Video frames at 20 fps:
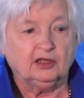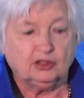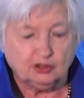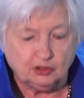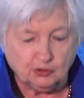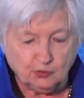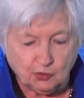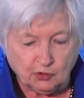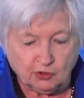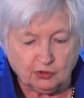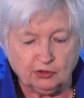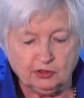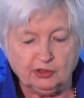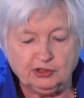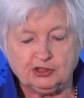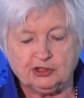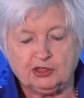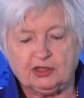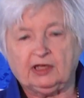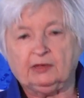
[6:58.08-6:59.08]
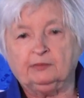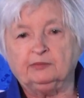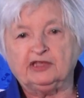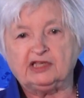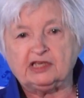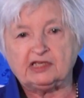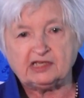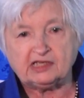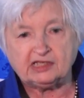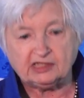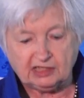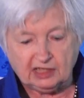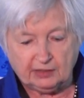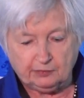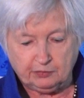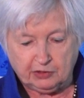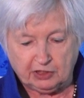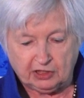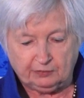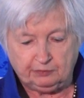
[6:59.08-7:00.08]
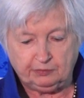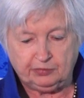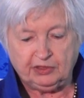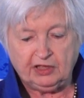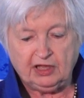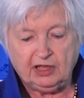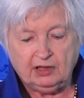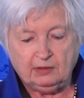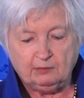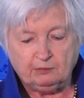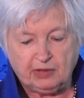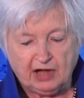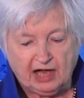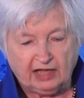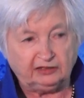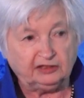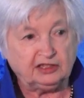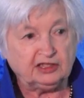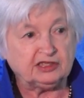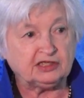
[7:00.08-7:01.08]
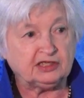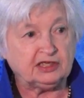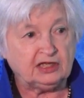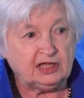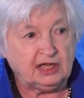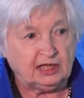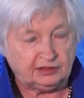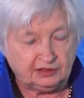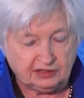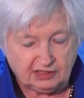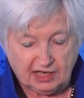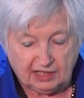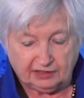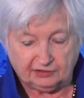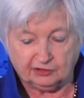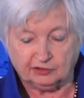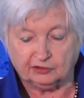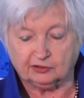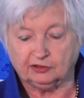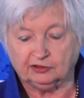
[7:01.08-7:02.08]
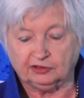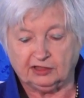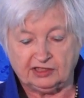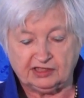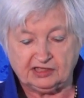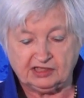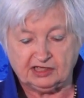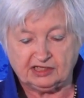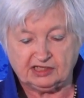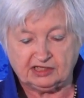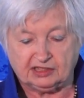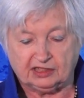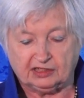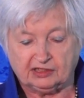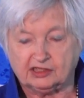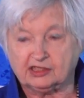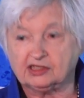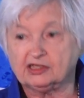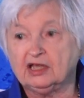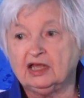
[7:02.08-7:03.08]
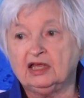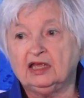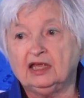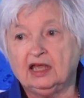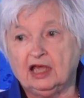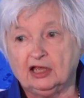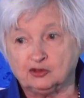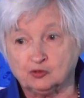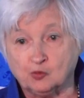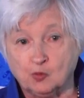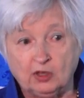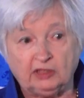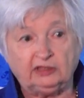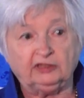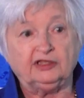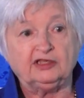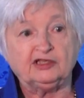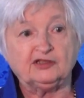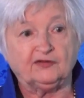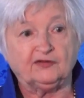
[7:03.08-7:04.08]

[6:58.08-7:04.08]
to urge them to step up policy and technical assistance as well as